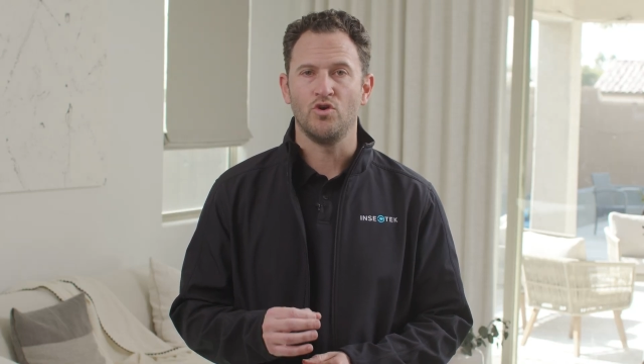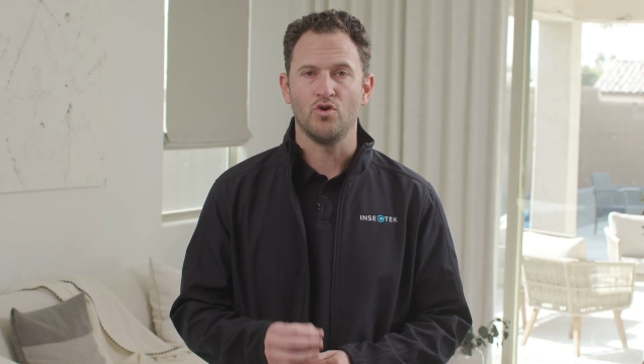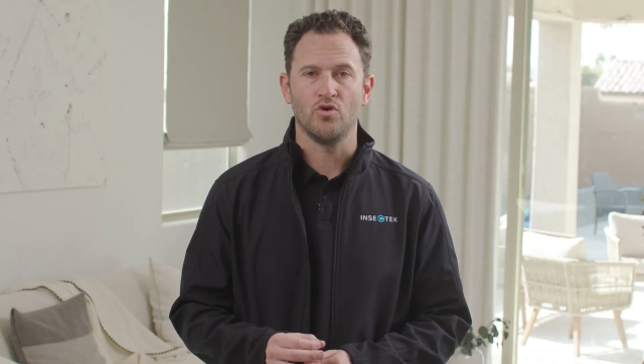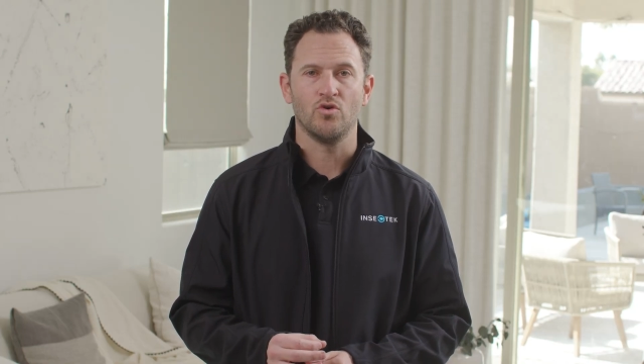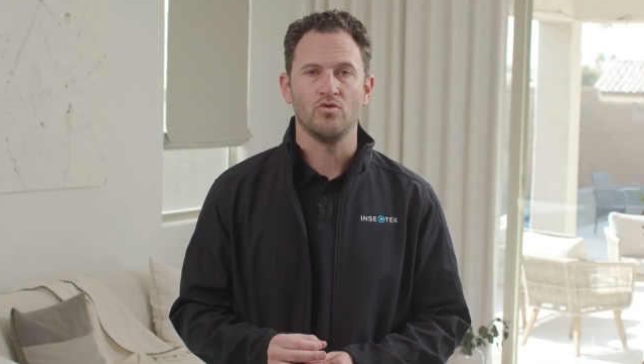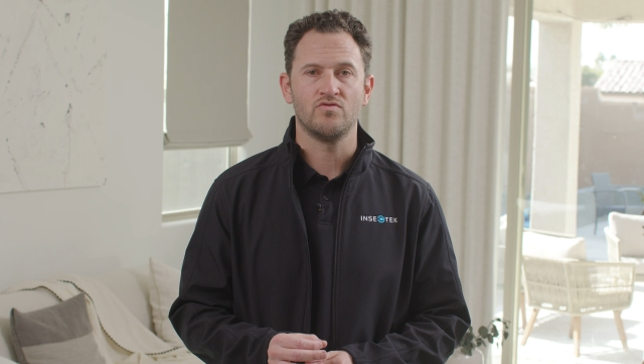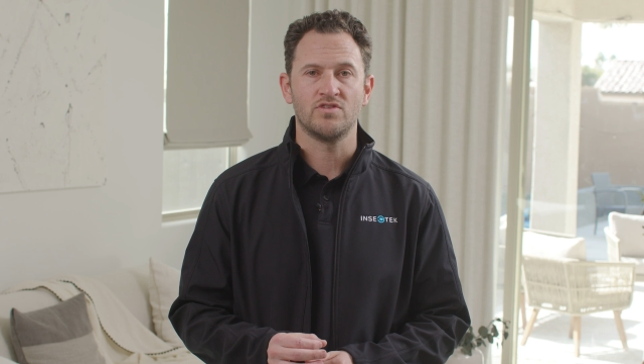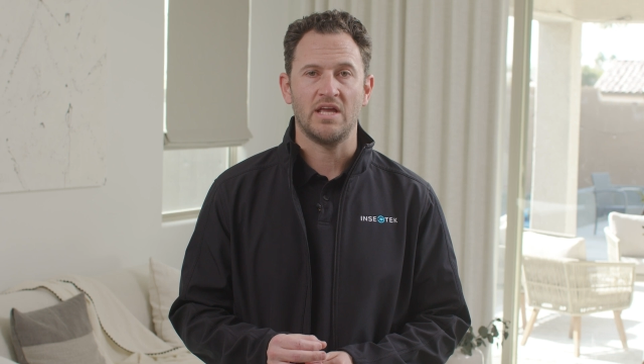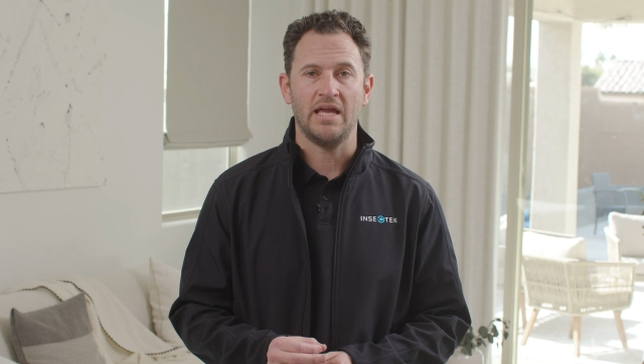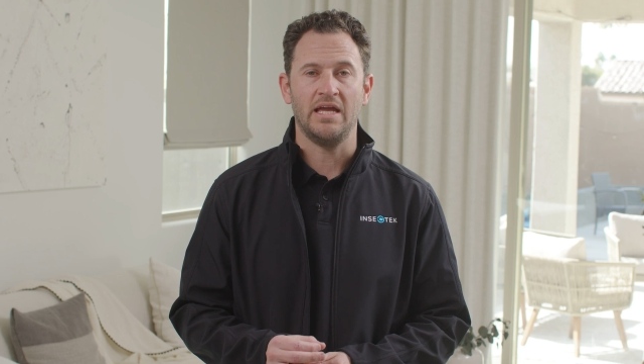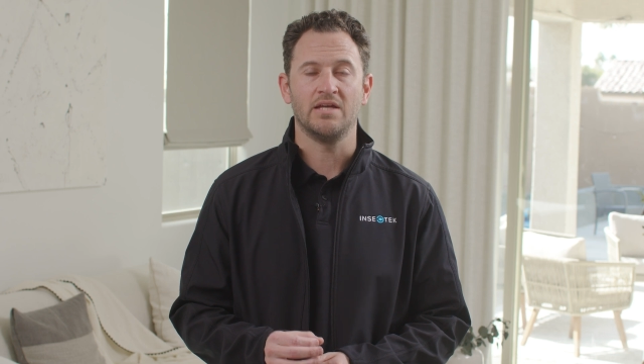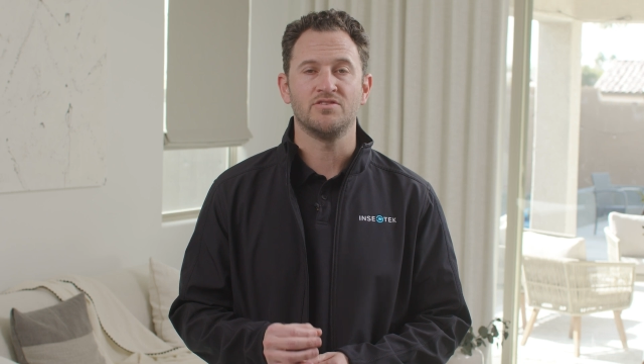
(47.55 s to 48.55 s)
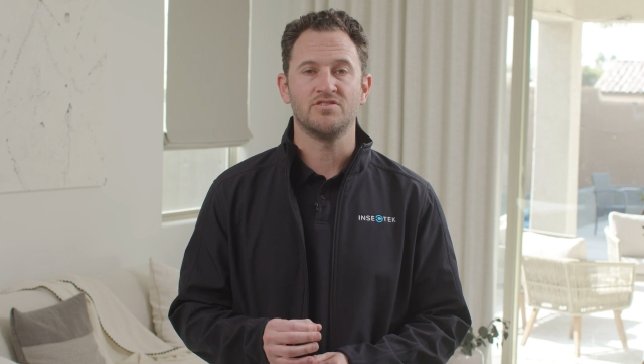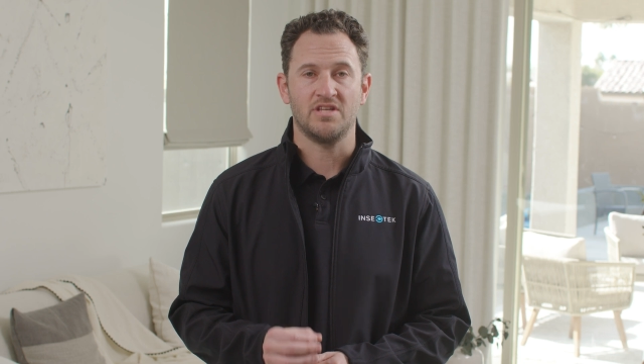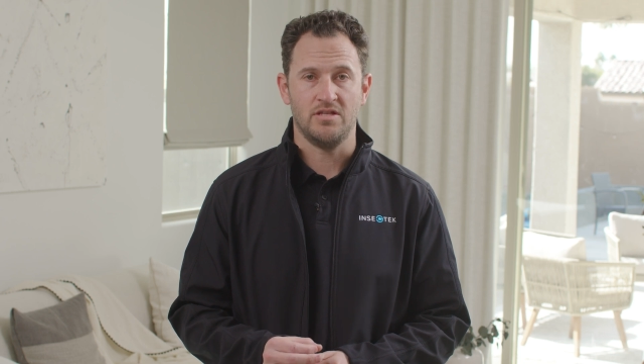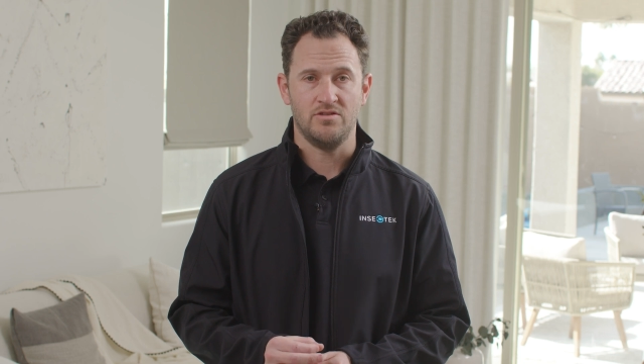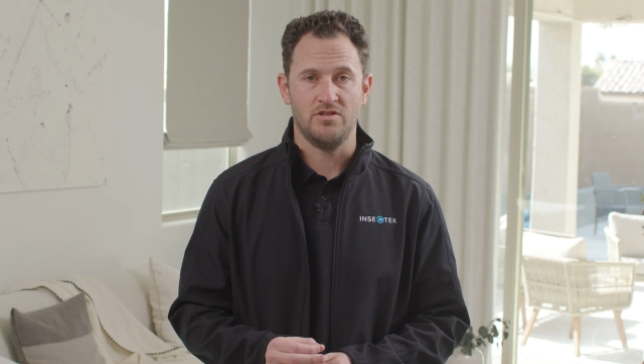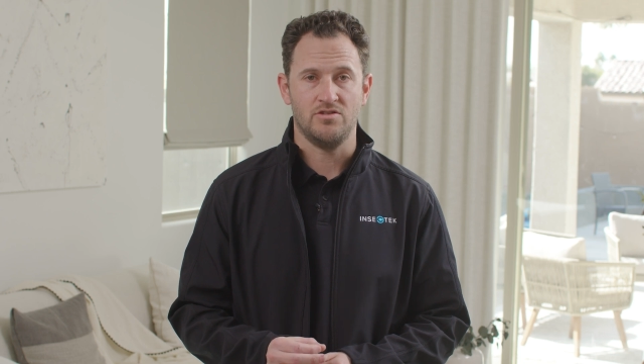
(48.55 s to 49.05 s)
nerves, and
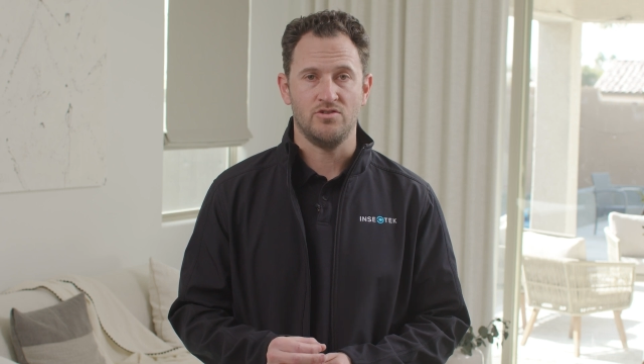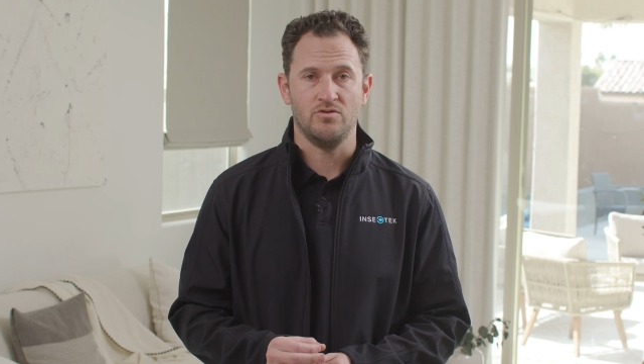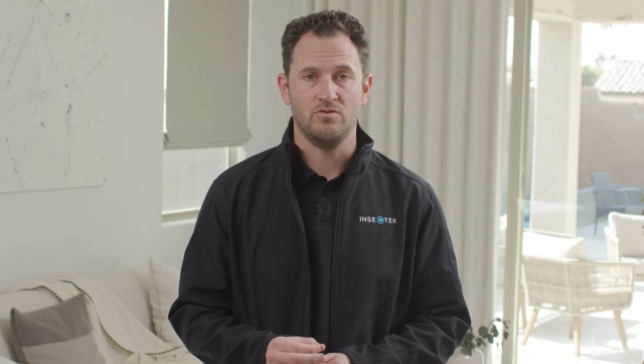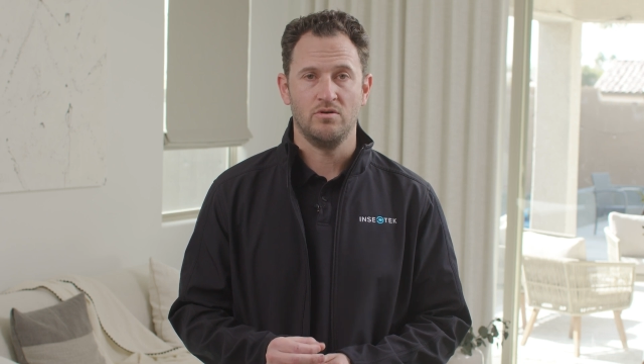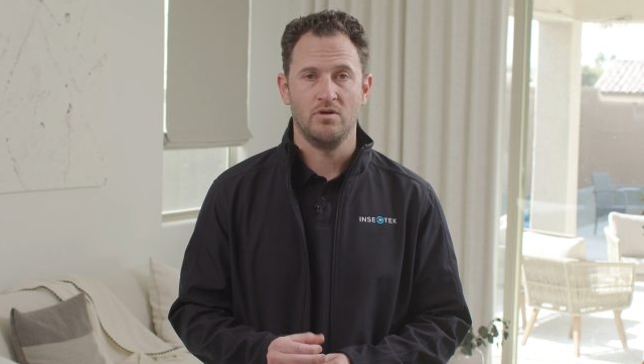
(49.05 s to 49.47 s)
skin tissue.